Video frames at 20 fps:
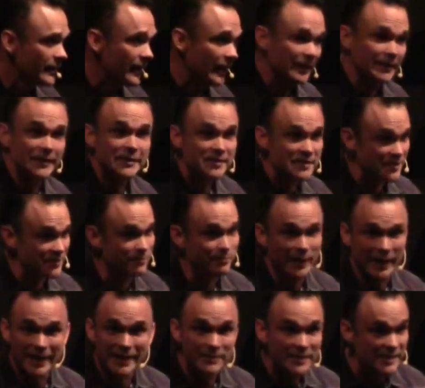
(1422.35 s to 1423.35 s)
Like, this is
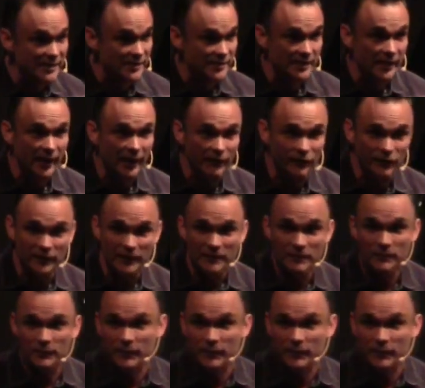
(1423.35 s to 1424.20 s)
baby stuff.